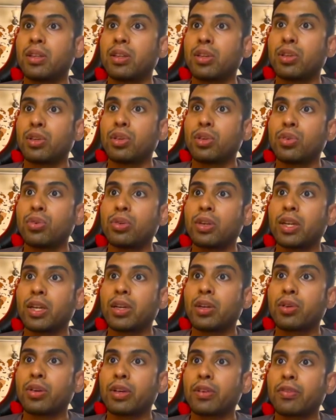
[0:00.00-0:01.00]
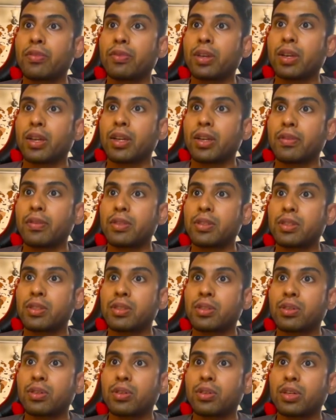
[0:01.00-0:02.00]
you need to give the relevancy
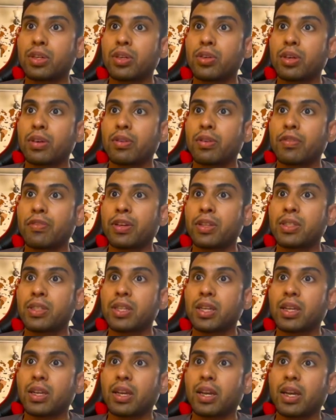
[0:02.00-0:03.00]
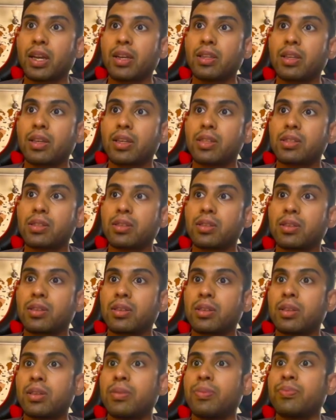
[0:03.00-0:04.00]
score, you need to give the fit check and the reason.
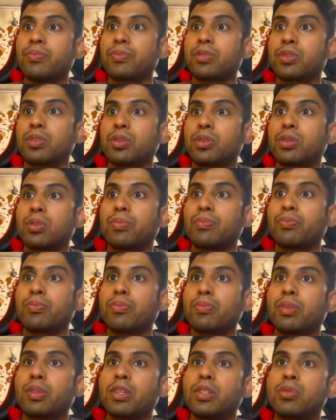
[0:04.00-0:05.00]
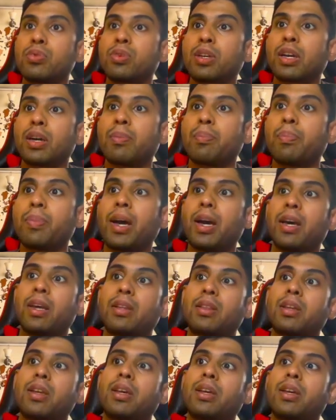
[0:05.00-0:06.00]
So this would compare
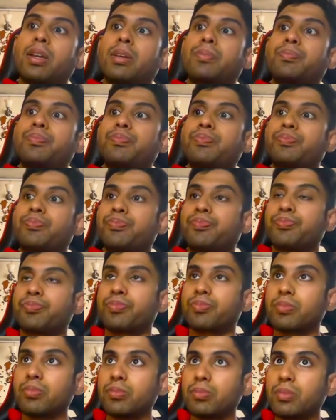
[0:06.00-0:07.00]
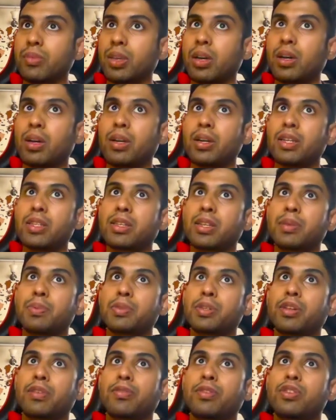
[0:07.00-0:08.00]
the
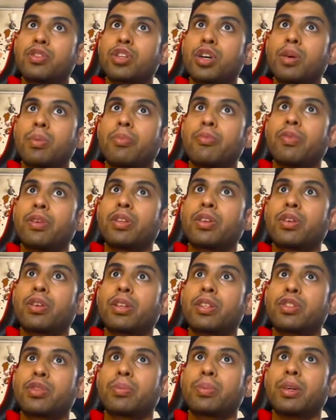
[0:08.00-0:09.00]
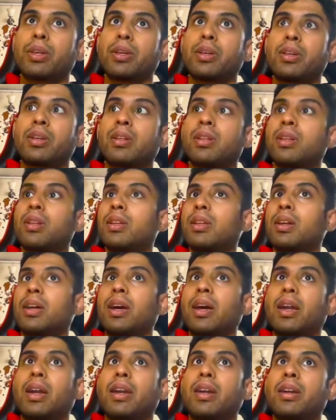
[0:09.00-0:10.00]
description of the job with your resume,
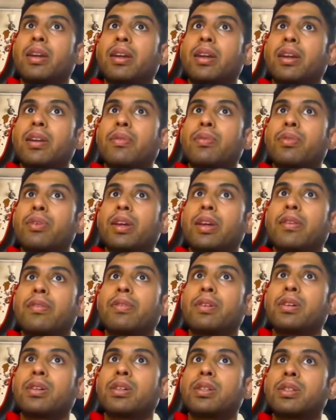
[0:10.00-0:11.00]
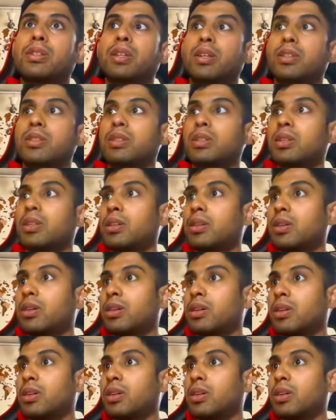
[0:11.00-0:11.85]
and it would give a structured